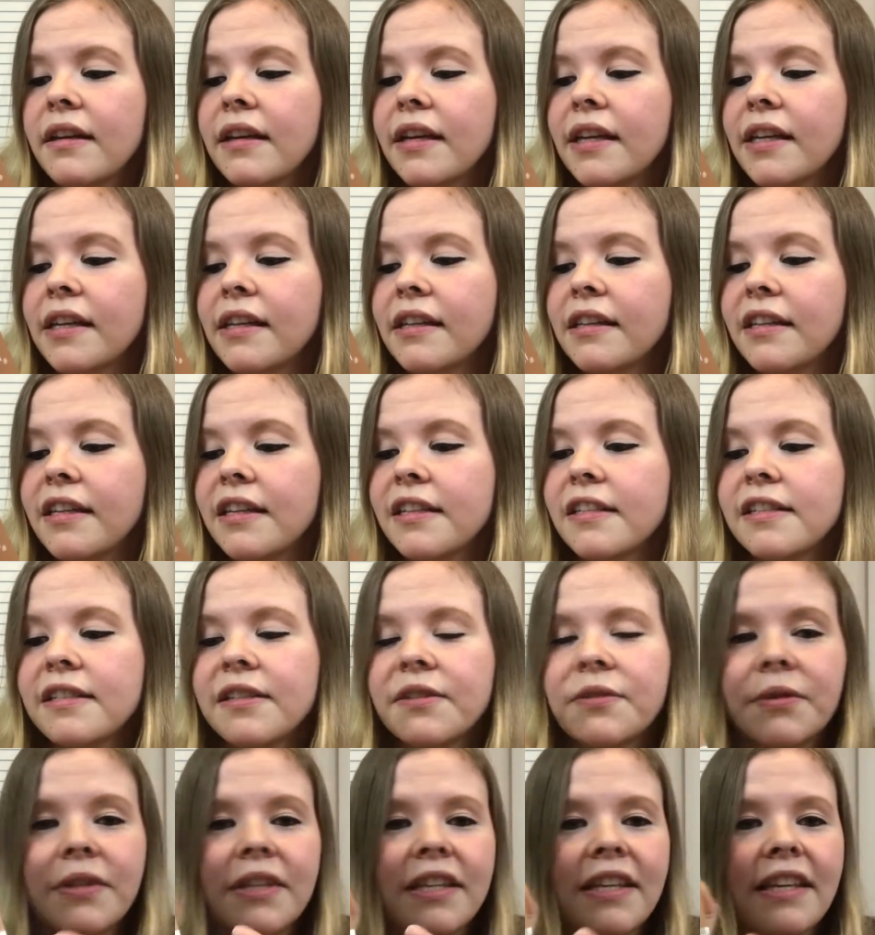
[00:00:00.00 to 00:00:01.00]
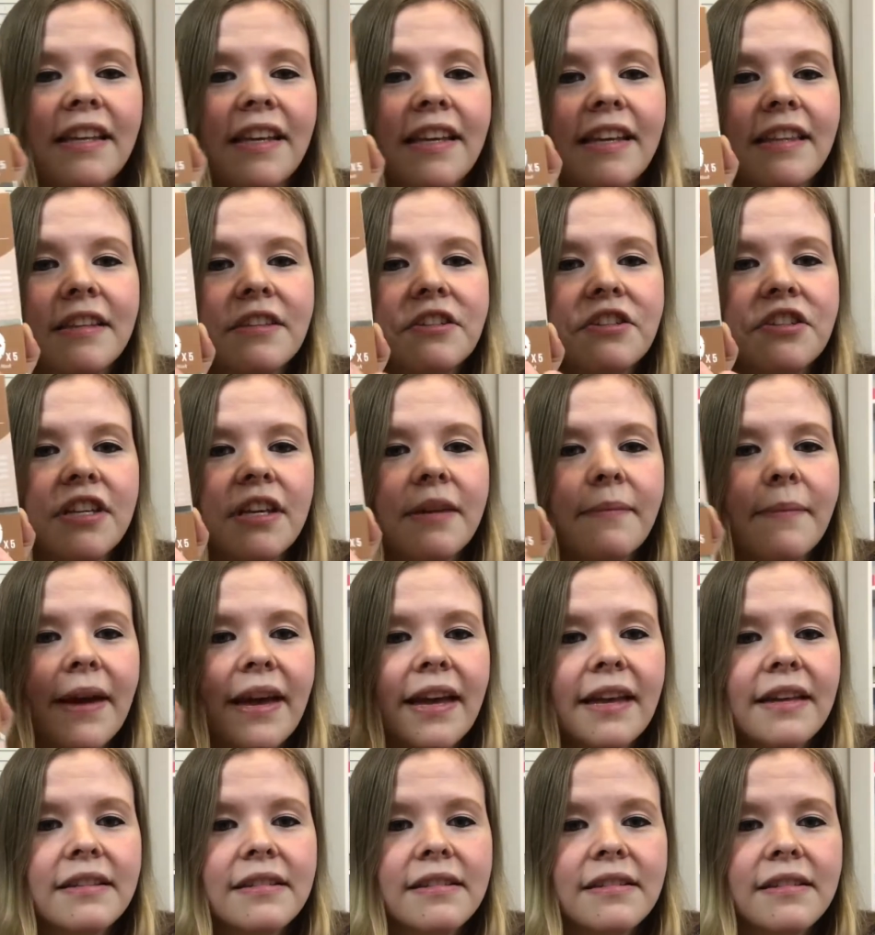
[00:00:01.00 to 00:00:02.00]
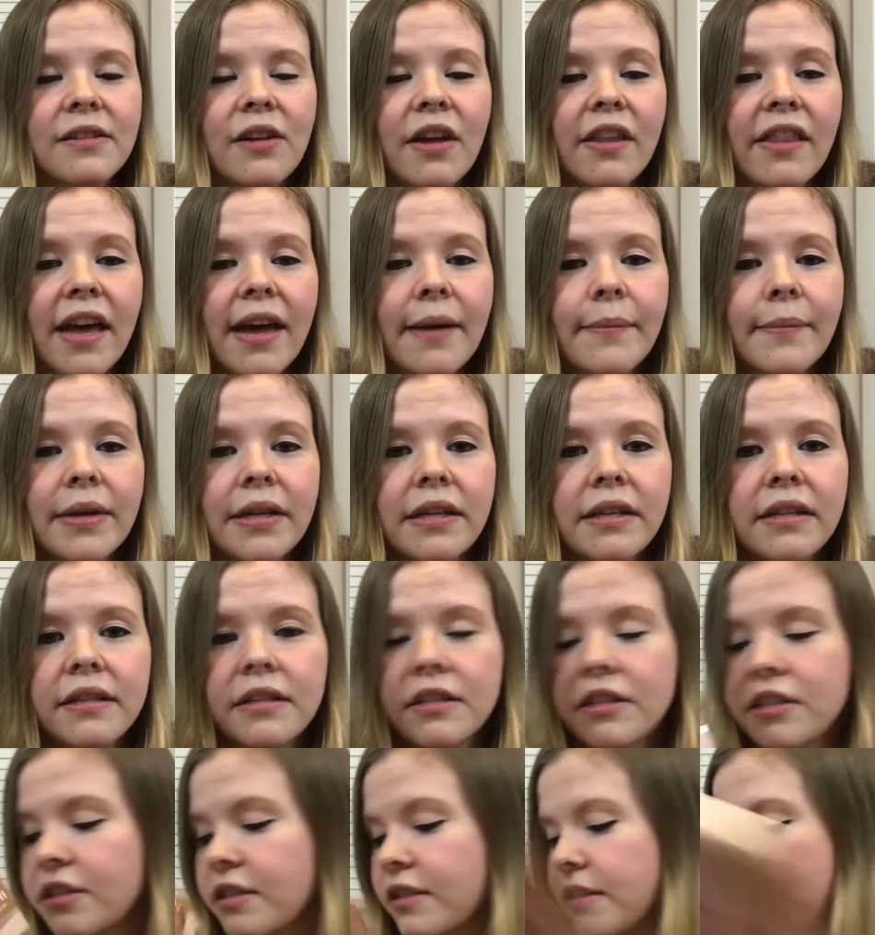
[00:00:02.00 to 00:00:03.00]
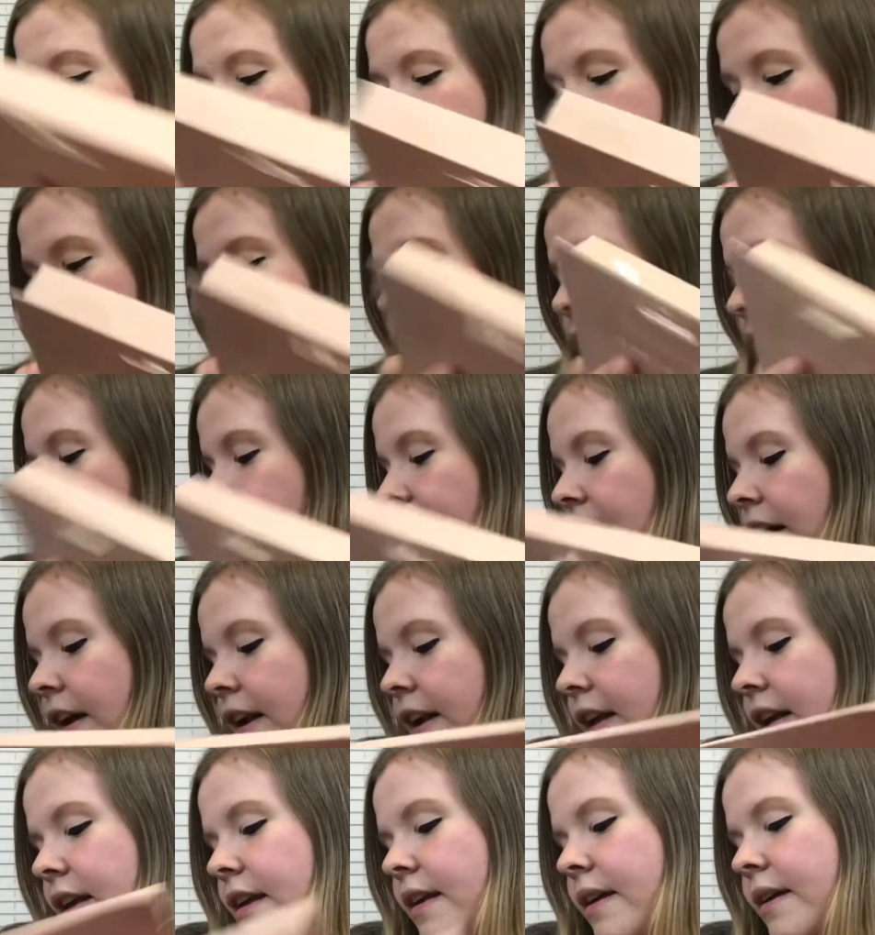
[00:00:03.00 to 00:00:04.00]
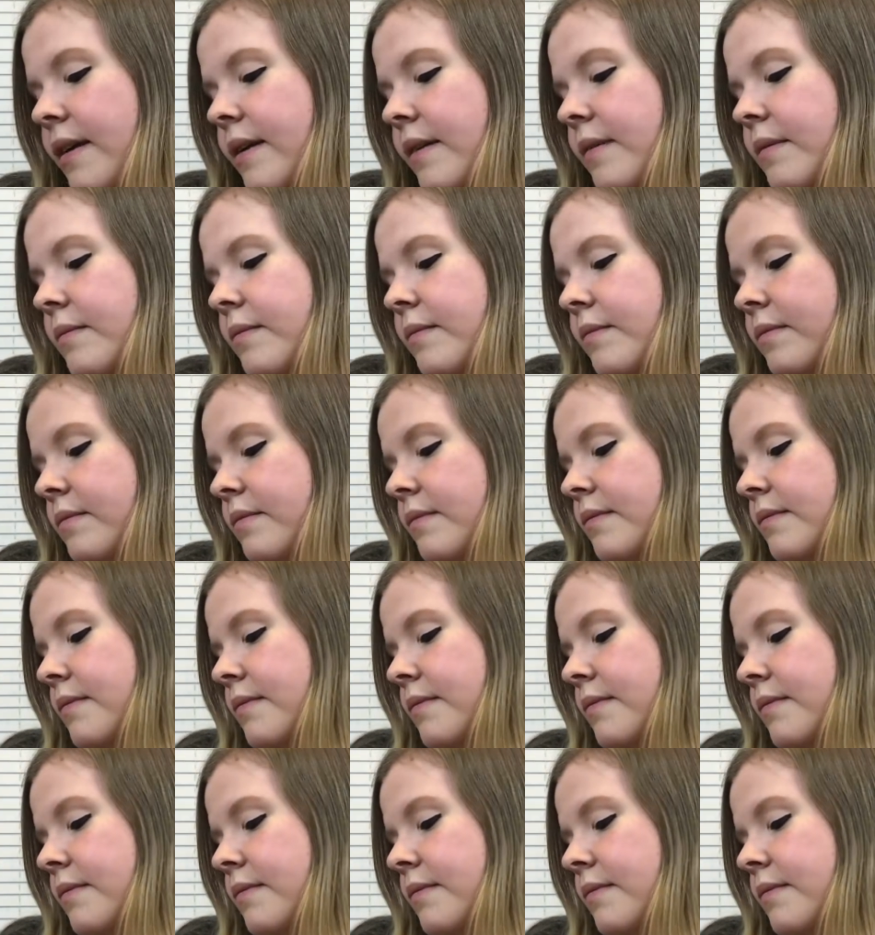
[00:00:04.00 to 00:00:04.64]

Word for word: And he doesn't really like the sheet masks all that much, so I got him